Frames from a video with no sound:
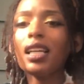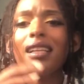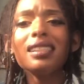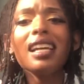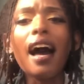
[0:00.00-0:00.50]

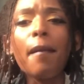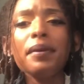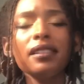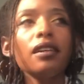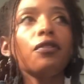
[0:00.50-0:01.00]
That's the
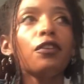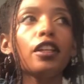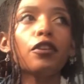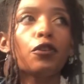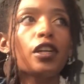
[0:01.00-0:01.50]
opposite of
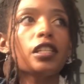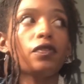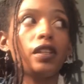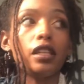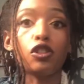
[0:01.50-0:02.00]
feeling free,
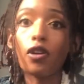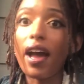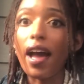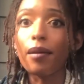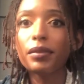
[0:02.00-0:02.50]
is feeling
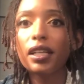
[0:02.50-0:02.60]
trapped.